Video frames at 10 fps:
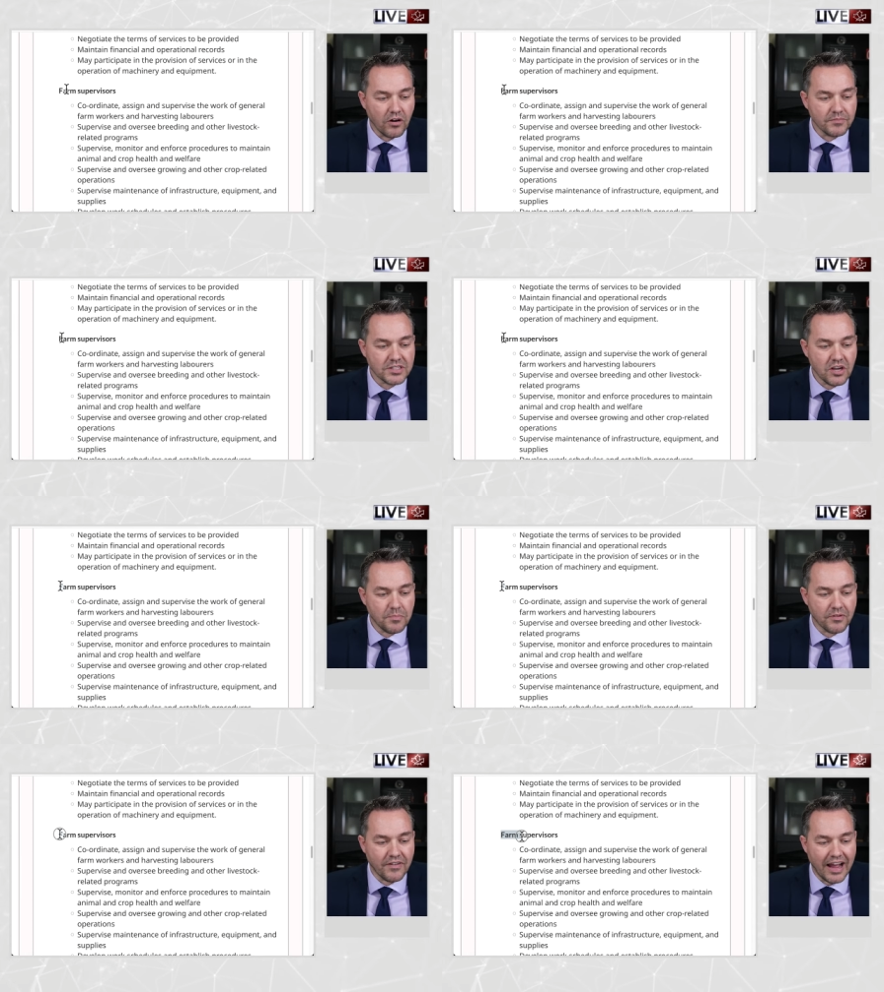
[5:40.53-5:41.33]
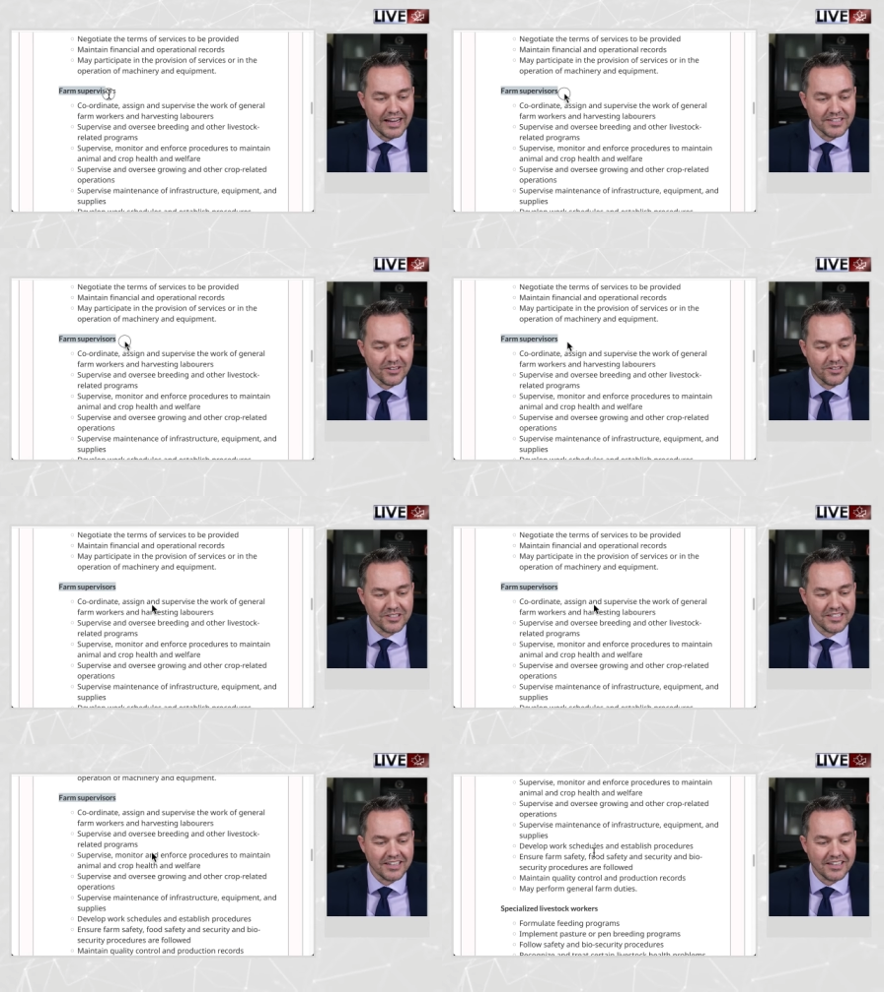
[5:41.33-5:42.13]
farm
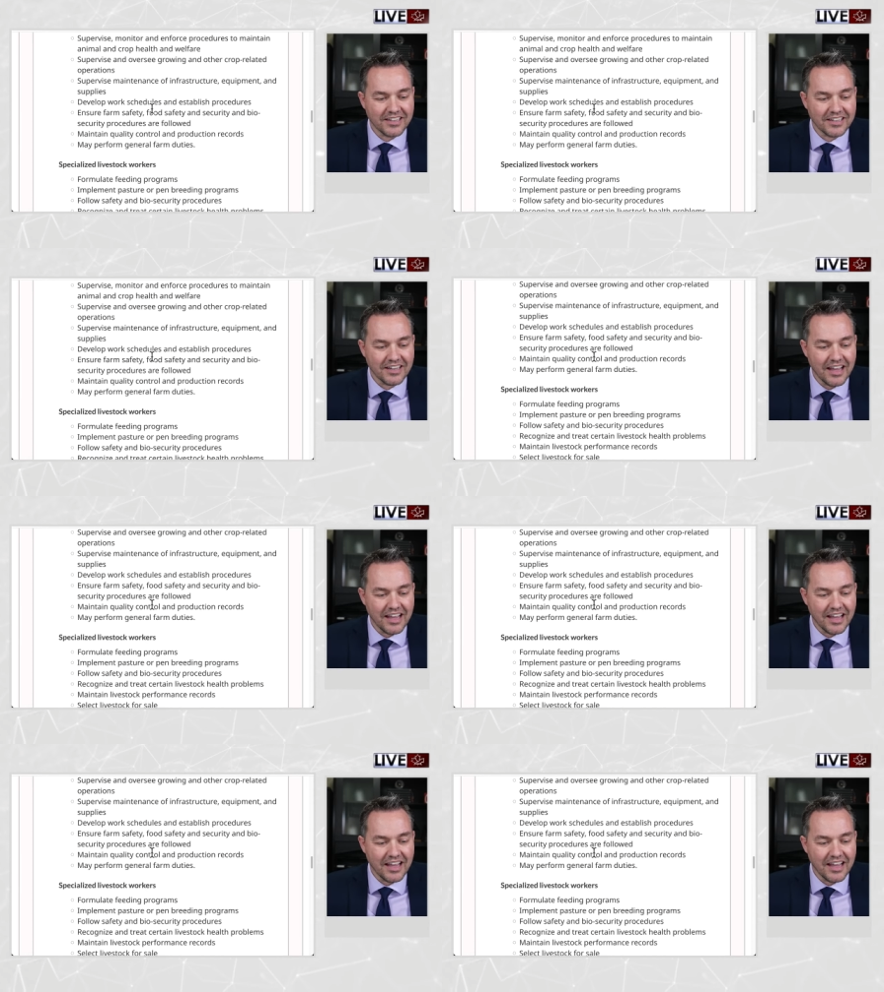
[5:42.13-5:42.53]
supervisors